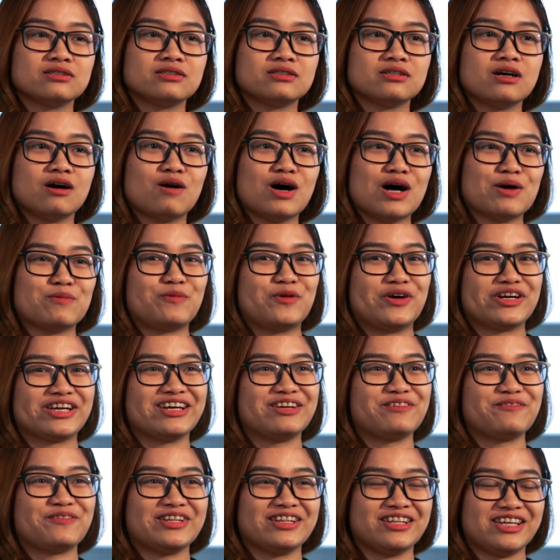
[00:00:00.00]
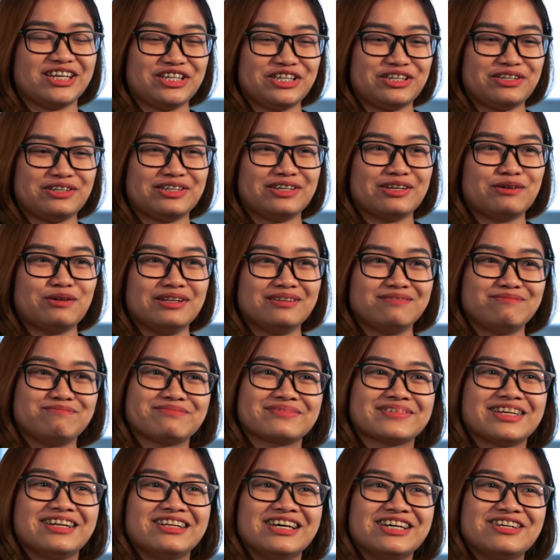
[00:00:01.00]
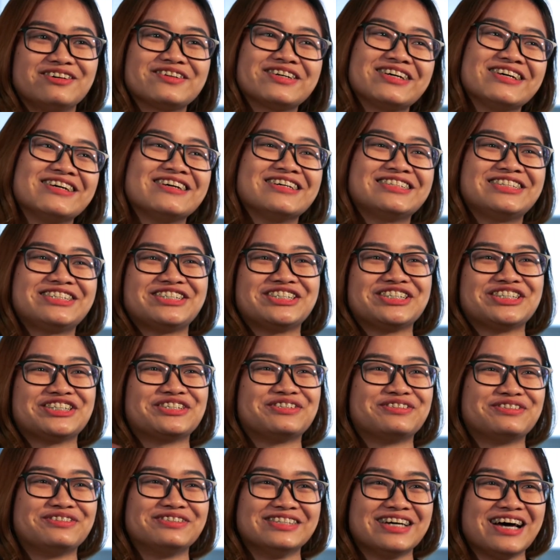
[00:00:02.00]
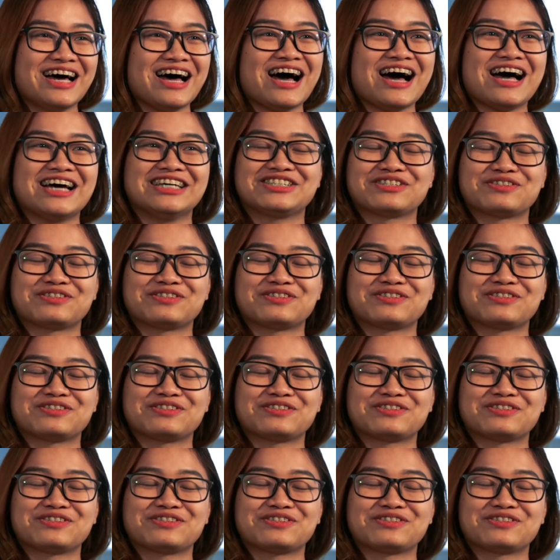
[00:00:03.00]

So I'm working with like little kids to high